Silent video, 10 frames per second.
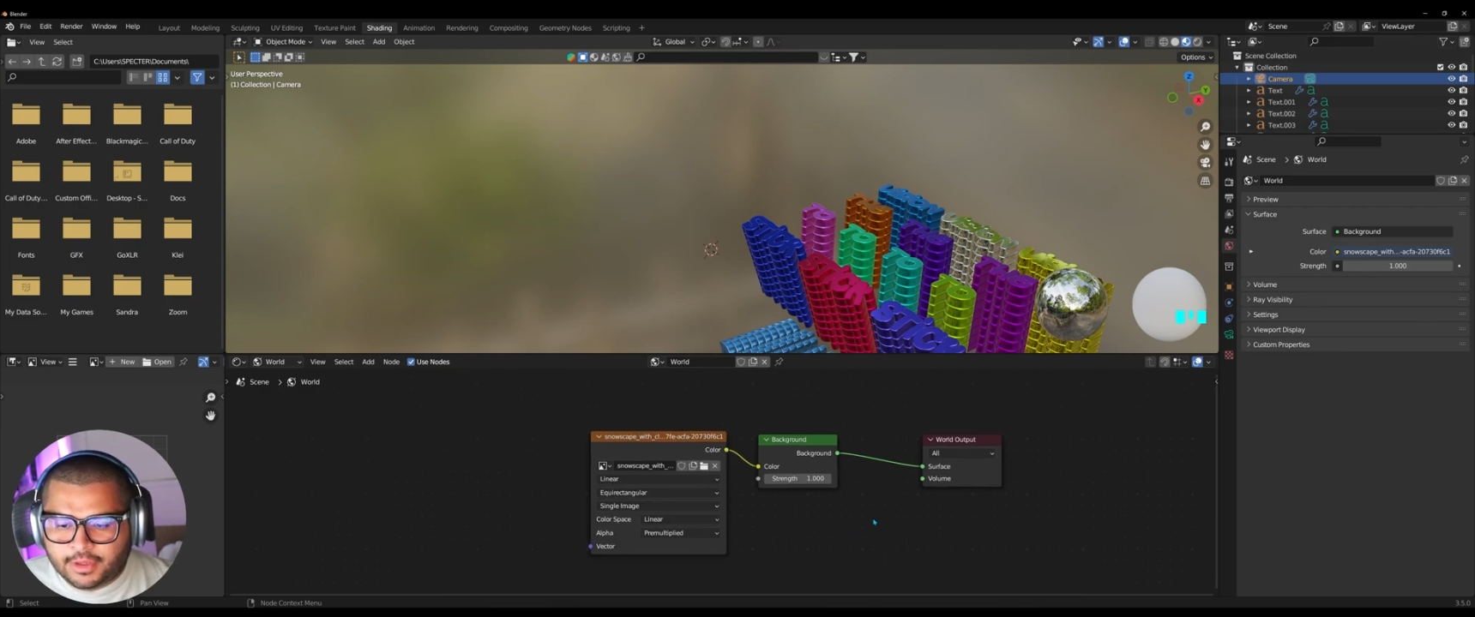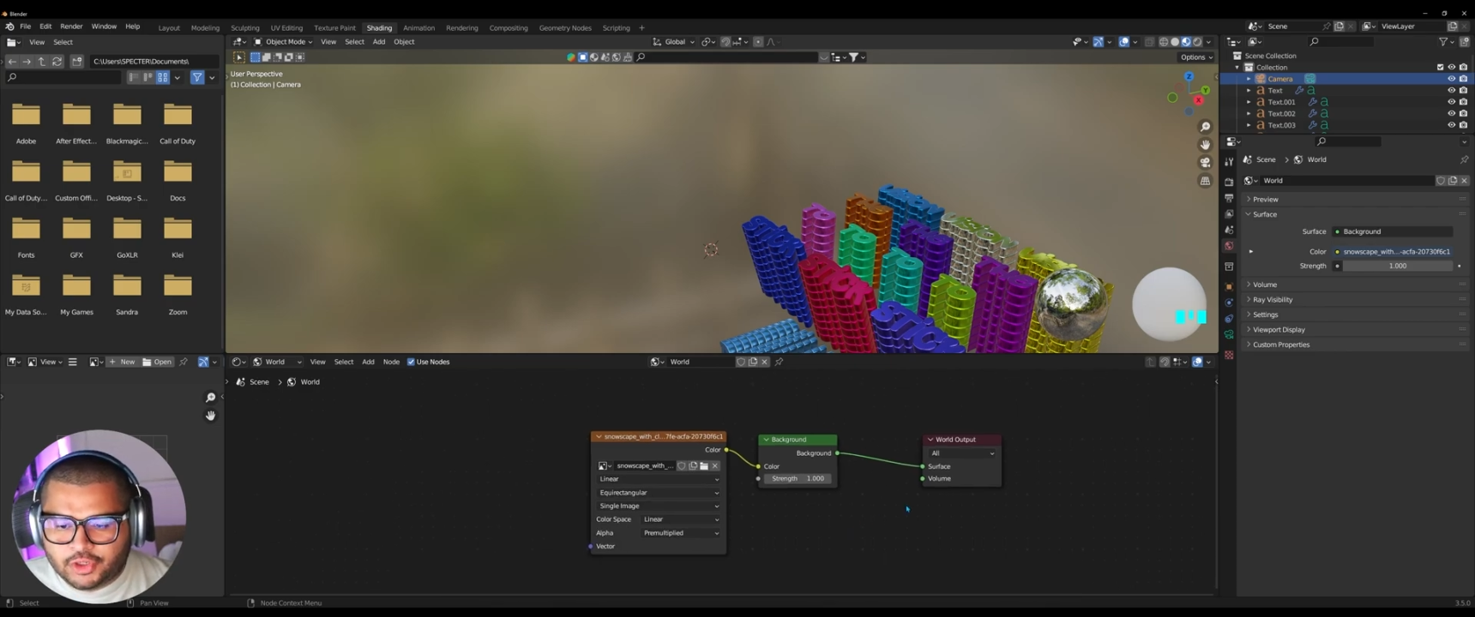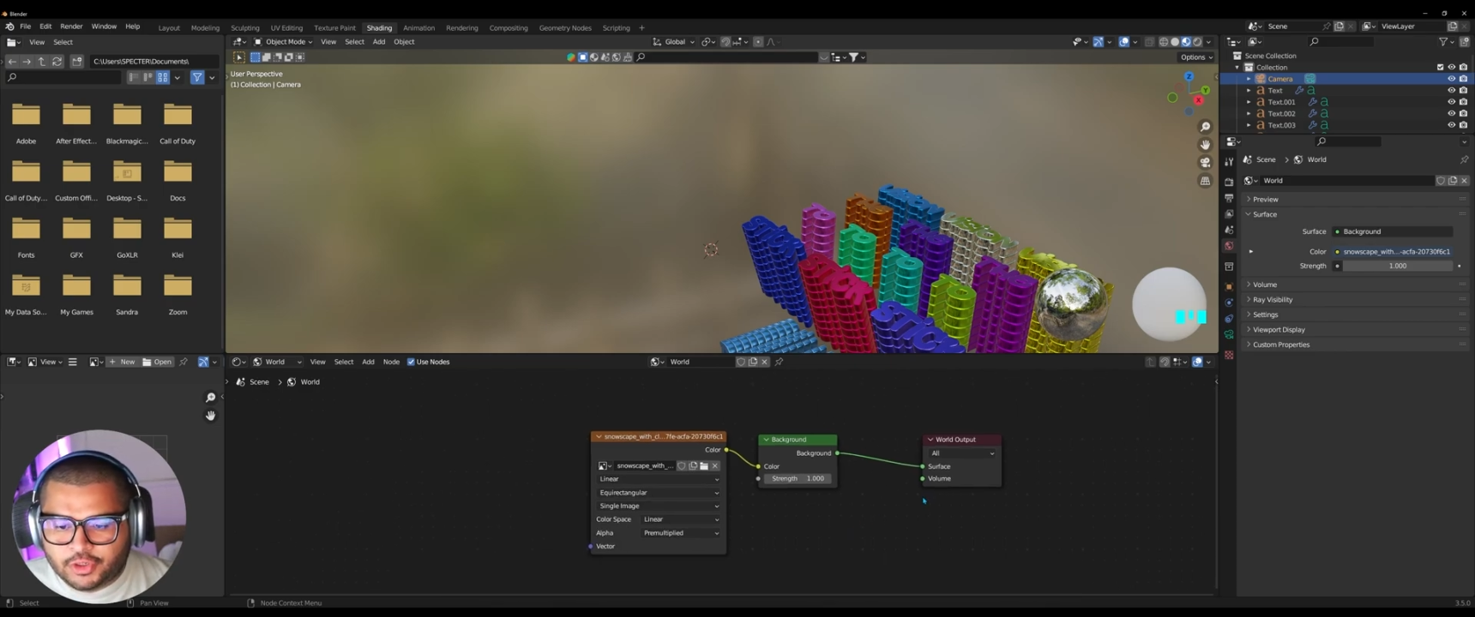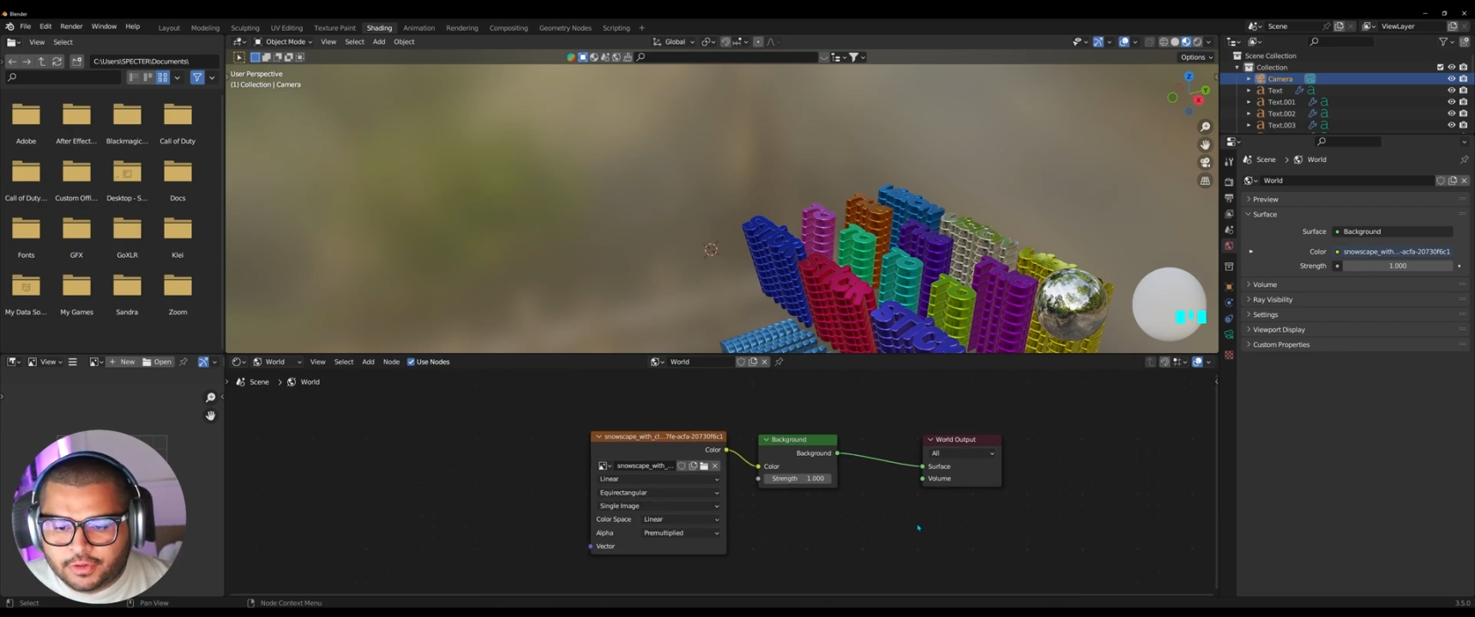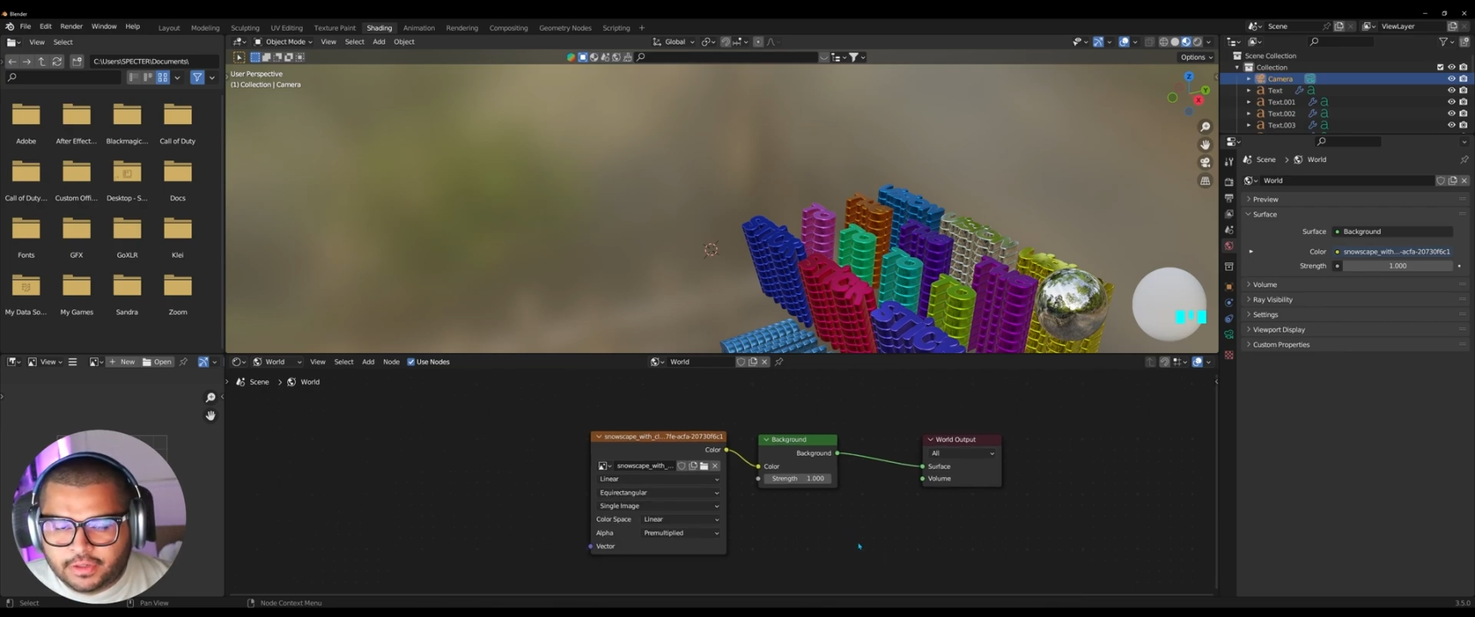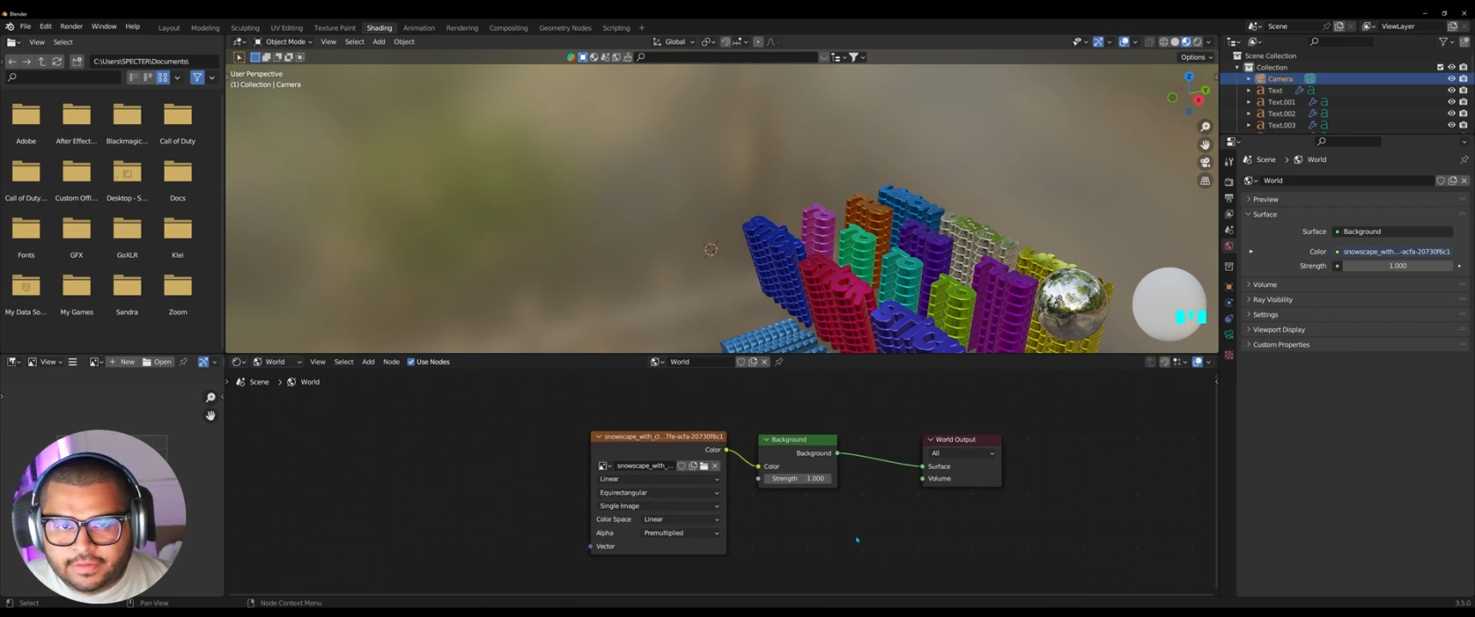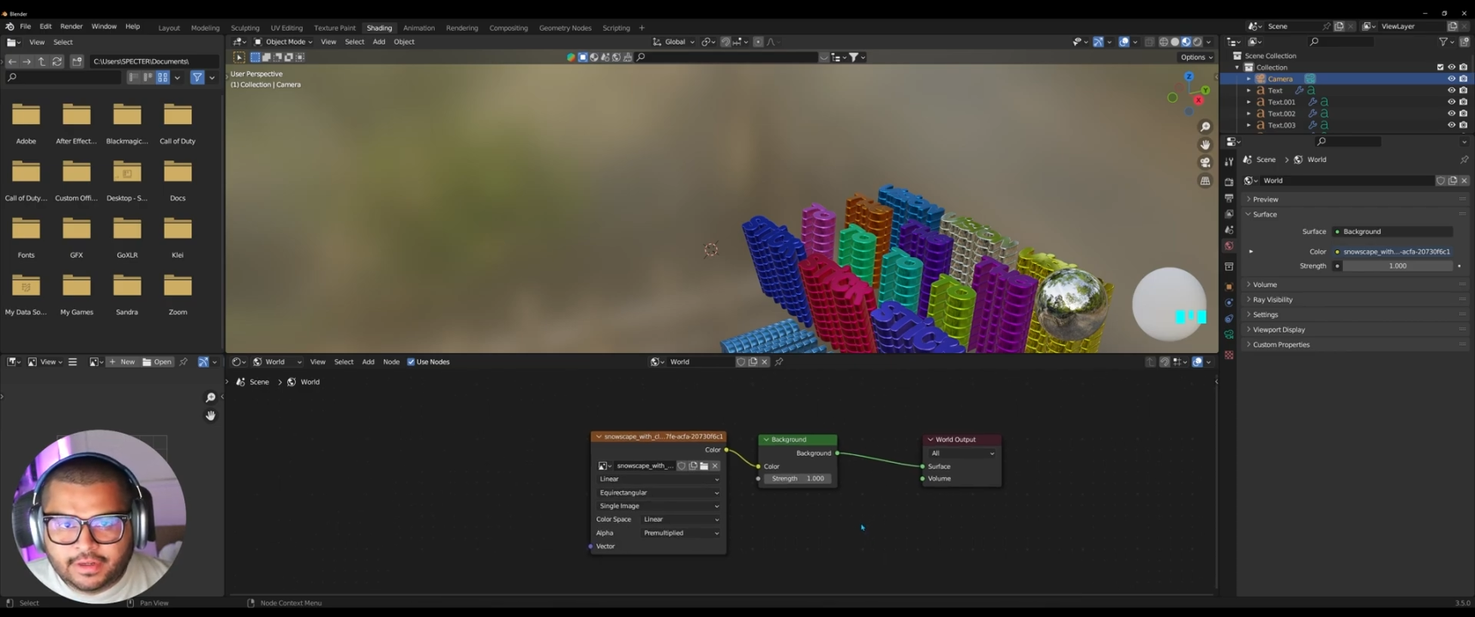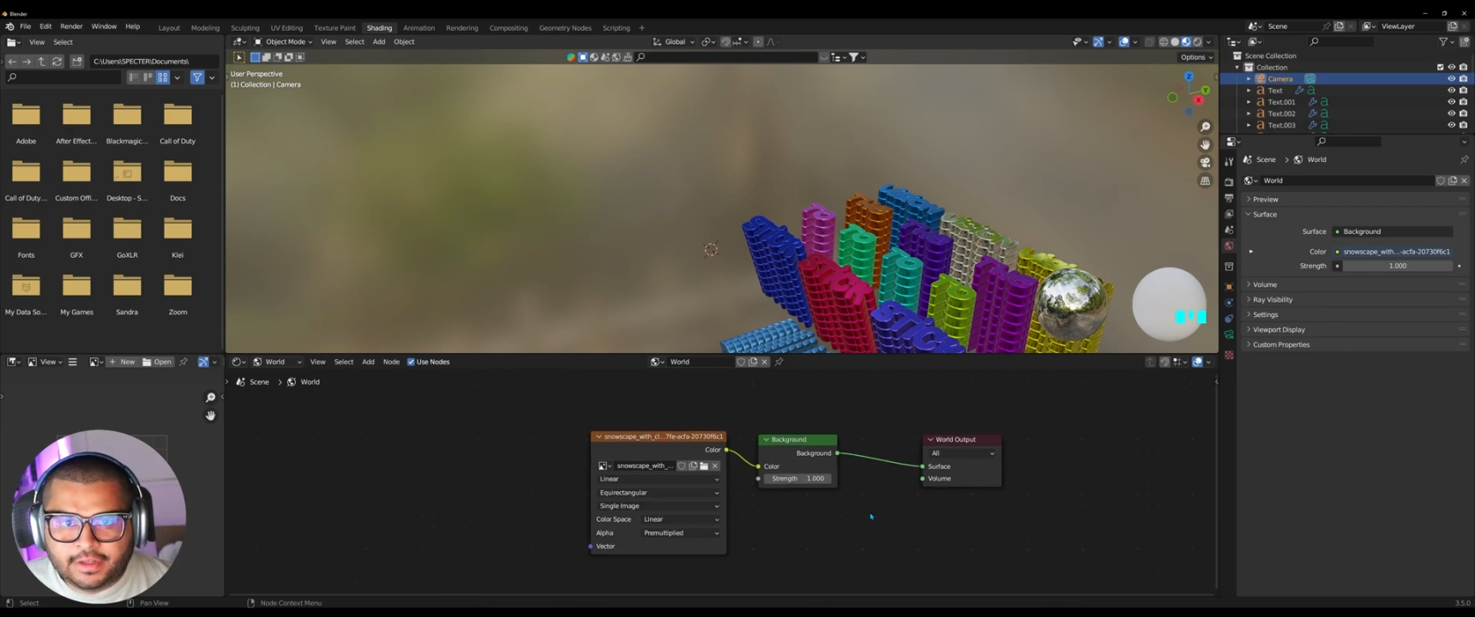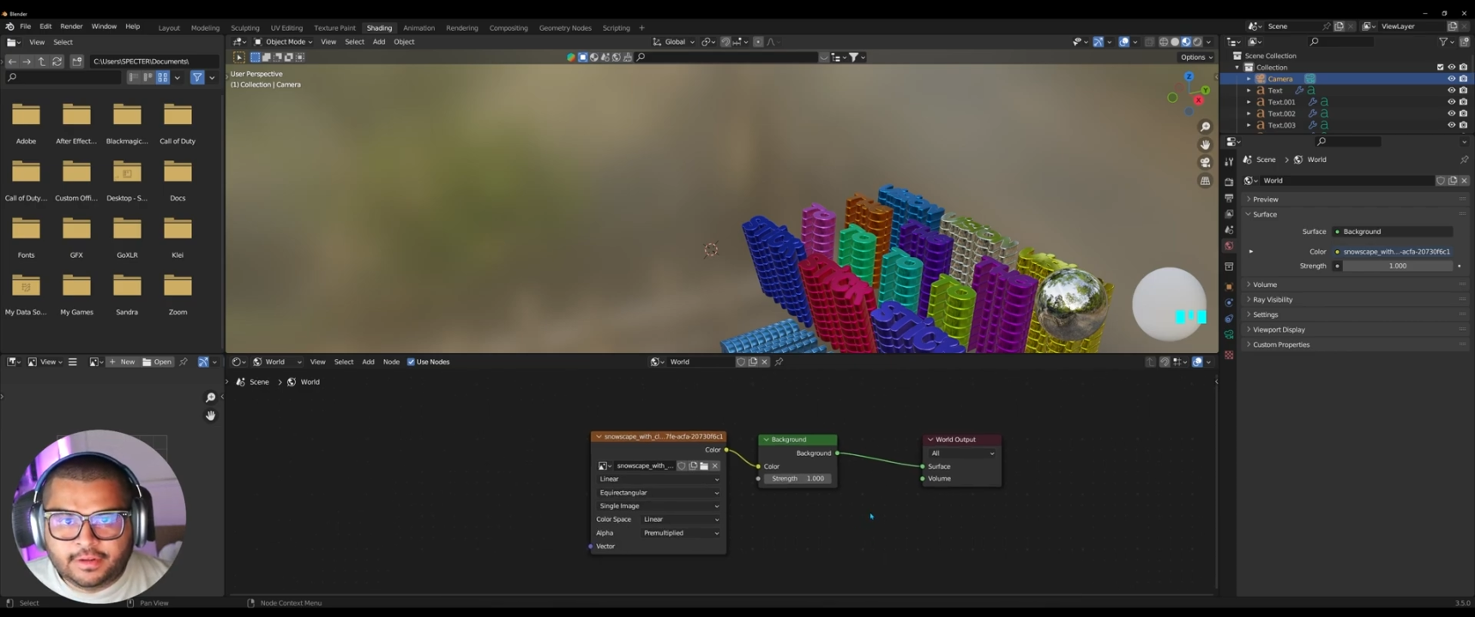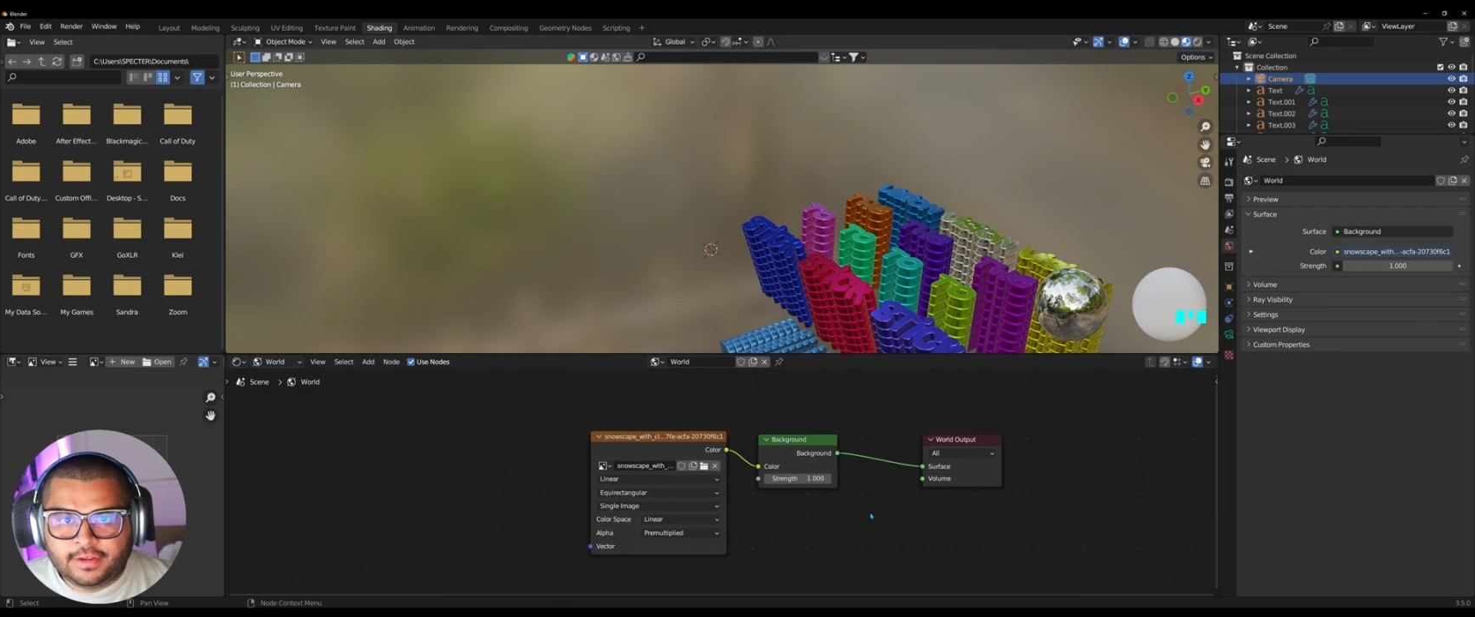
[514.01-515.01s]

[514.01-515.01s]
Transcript: sure to leave it in a